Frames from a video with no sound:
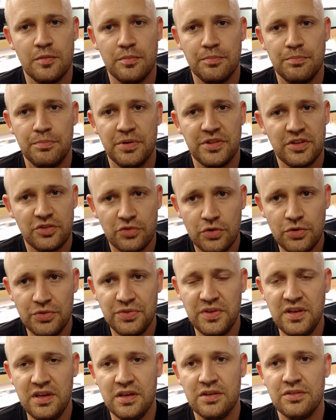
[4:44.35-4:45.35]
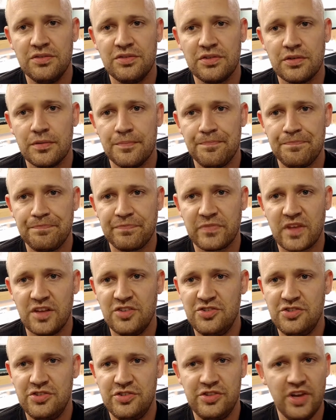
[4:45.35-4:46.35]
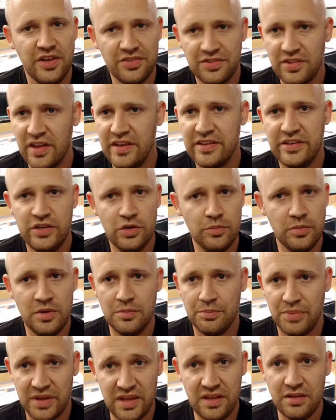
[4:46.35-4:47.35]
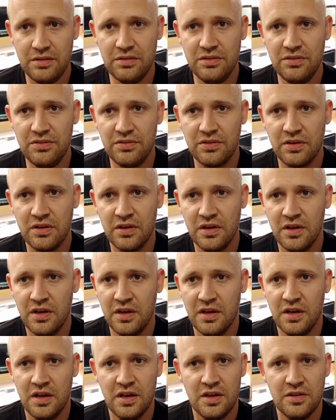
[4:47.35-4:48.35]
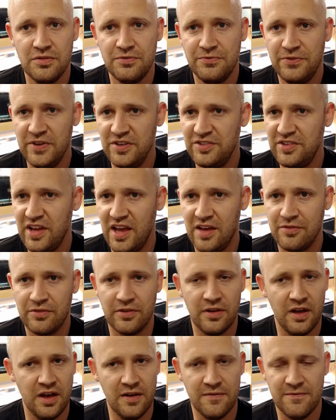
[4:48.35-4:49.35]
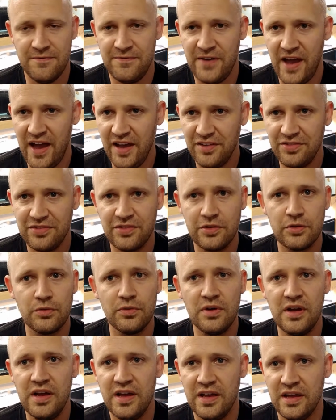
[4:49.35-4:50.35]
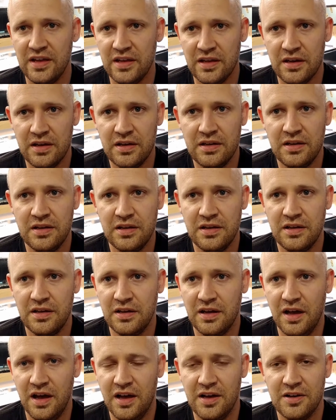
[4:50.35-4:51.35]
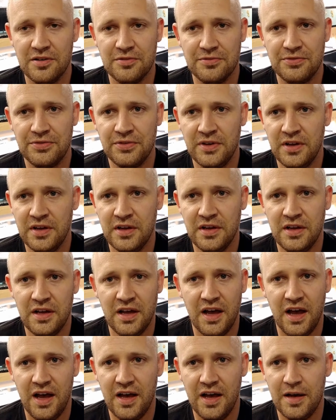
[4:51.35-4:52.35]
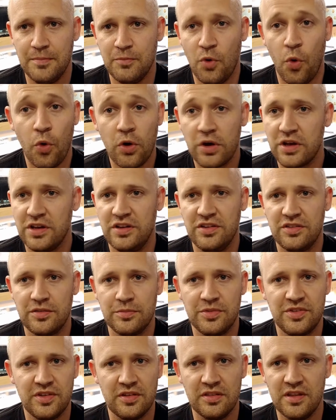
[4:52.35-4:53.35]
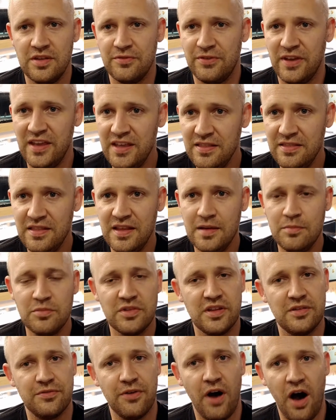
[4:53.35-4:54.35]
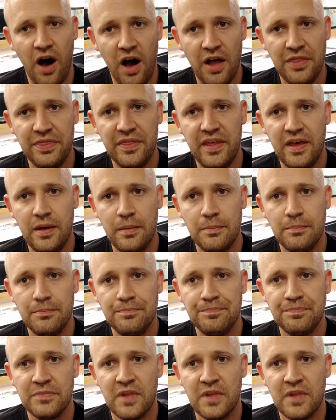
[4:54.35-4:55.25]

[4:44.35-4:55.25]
But the truth is, just like human beings, fish have a vast array of organisms that live in them, live on them,